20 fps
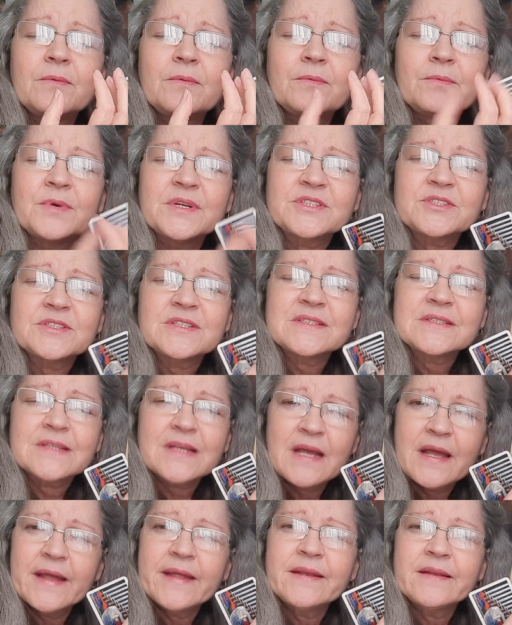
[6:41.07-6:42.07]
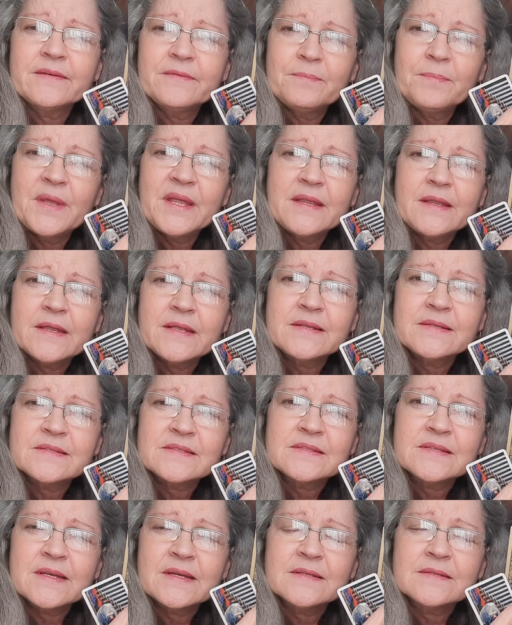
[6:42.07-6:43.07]
which is kind of making
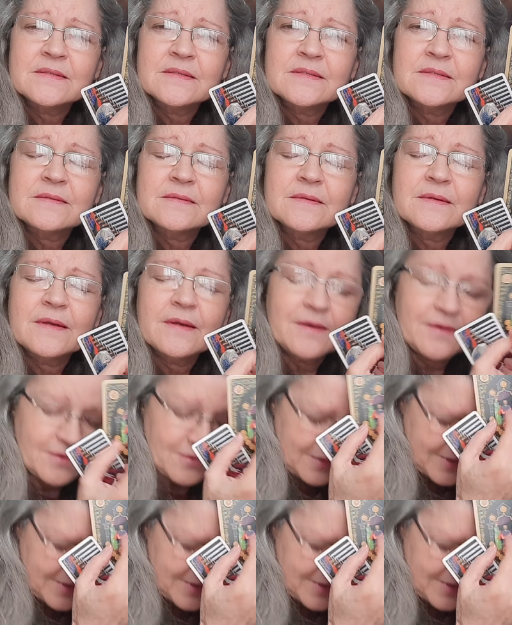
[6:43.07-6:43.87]
sense. Oh,